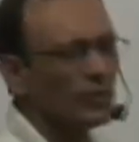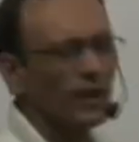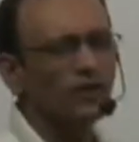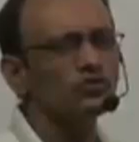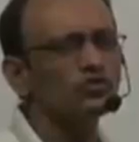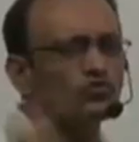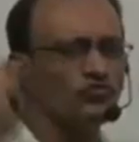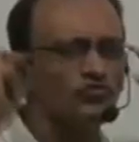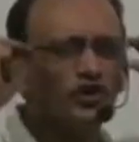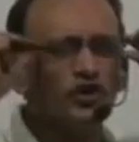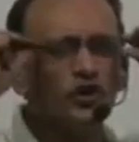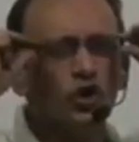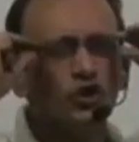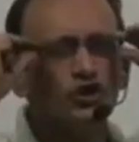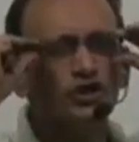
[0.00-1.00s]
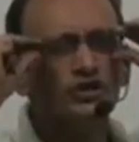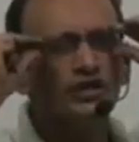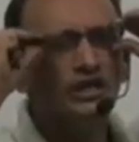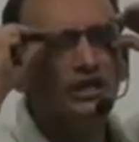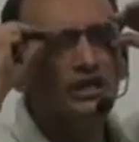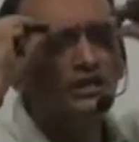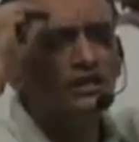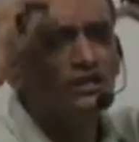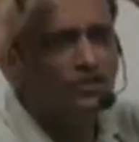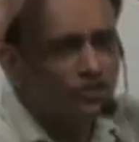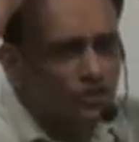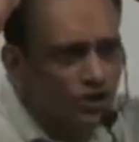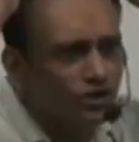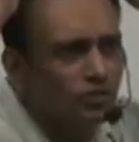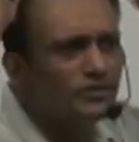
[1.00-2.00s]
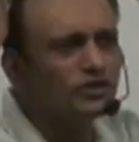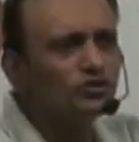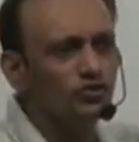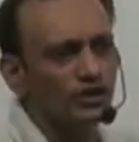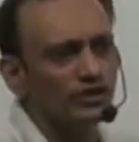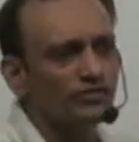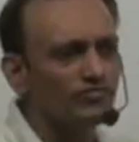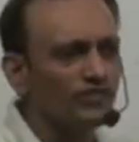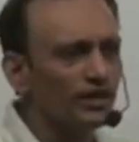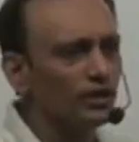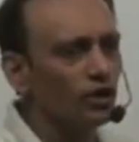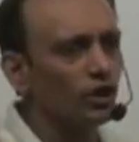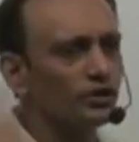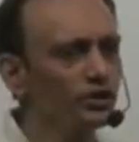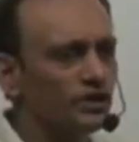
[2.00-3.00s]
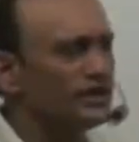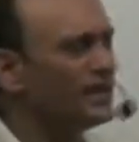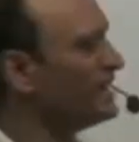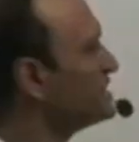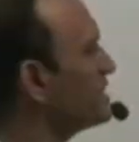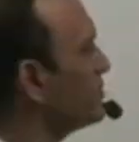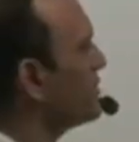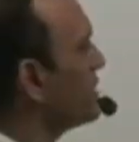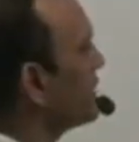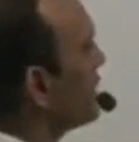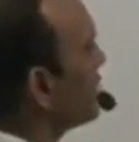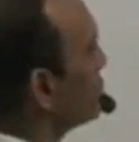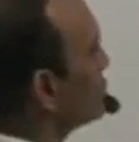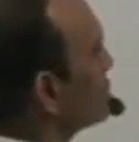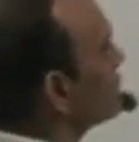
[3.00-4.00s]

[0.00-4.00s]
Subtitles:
about very ordinary trigonometry, very ordinary algebra now.